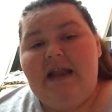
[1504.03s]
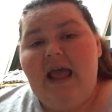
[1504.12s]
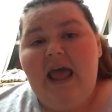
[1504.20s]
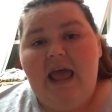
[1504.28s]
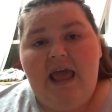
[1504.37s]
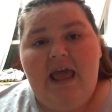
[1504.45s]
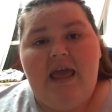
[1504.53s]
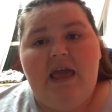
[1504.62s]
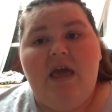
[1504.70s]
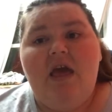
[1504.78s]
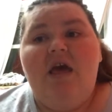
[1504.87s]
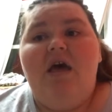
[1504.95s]

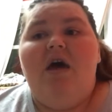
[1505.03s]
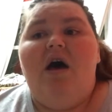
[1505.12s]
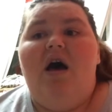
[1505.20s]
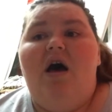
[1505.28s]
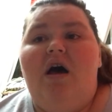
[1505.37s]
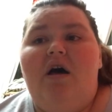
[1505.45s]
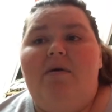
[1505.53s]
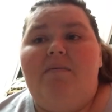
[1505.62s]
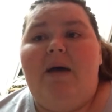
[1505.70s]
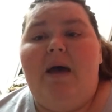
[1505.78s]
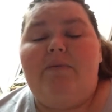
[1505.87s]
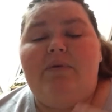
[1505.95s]
hey, um,
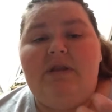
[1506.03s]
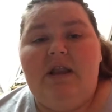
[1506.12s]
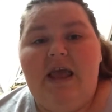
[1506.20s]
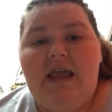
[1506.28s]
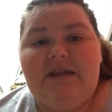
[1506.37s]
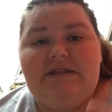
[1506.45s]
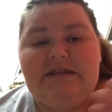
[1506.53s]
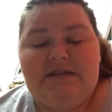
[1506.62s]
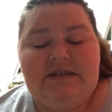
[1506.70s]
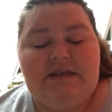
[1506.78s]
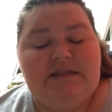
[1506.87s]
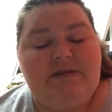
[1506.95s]
I would like to
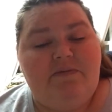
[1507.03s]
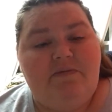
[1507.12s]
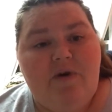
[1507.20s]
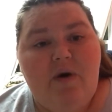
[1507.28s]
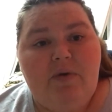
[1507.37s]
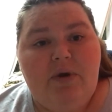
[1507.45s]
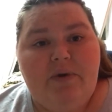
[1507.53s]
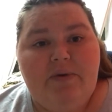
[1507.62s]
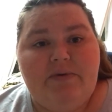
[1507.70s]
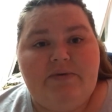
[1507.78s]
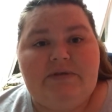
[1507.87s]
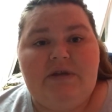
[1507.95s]
see some
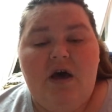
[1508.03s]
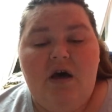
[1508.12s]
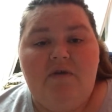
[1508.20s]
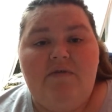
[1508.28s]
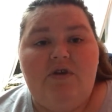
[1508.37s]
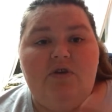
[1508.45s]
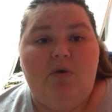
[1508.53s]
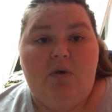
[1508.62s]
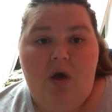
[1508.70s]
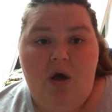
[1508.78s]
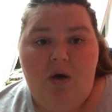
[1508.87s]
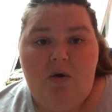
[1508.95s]
photos of your
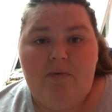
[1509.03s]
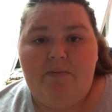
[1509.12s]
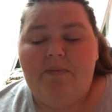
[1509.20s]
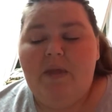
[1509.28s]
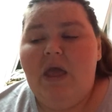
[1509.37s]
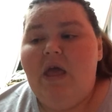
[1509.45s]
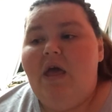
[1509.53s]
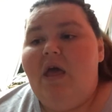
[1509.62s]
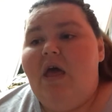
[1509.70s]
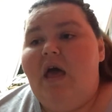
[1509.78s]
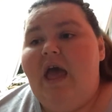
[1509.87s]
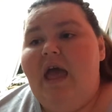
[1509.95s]
home.
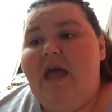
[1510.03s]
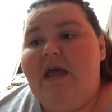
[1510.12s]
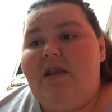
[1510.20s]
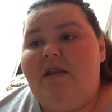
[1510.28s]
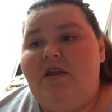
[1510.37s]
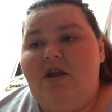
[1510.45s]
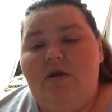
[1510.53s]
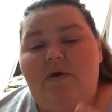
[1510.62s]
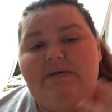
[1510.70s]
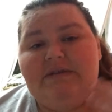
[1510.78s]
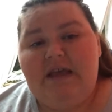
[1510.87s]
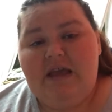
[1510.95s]
And, you know, I
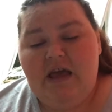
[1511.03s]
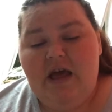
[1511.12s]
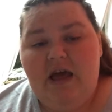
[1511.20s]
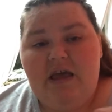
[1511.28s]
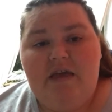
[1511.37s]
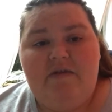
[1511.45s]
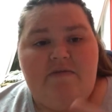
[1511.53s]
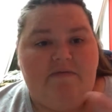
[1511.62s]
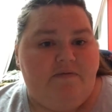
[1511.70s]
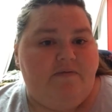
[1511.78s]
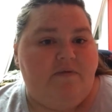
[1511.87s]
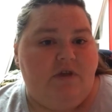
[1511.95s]
was like, uh,
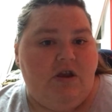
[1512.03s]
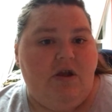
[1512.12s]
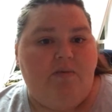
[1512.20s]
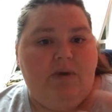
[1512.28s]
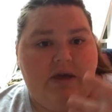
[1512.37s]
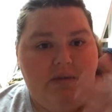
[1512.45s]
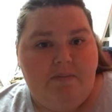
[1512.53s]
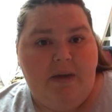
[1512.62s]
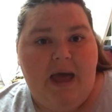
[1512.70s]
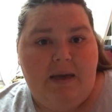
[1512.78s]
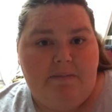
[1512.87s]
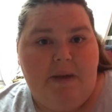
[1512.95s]
if, you know, we could,
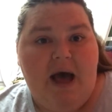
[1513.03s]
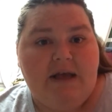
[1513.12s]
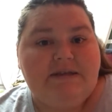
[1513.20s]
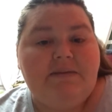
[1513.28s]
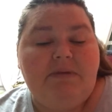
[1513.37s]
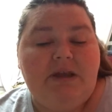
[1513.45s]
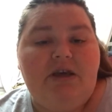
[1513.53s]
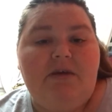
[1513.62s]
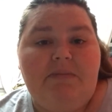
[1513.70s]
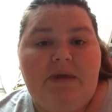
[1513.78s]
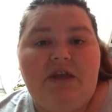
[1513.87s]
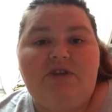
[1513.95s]
I possibly could
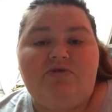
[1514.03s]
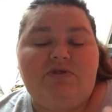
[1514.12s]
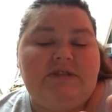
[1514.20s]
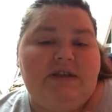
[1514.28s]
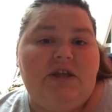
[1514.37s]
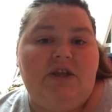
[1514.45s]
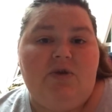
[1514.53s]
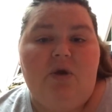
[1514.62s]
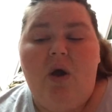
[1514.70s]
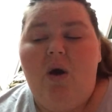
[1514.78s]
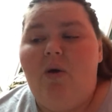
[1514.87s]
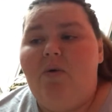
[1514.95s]
be interested in your
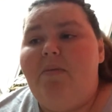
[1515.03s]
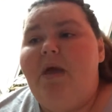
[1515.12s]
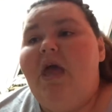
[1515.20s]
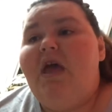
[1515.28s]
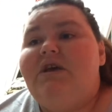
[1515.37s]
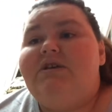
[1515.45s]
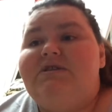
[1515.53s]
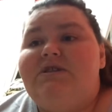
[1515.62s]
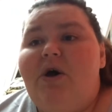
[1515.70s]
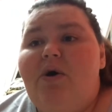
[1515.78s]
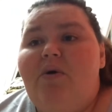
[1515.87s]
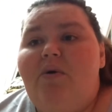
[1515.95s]
home.
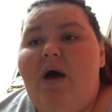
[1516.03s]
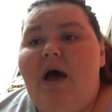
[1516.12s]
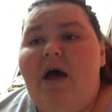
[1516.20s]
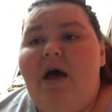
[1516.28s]
So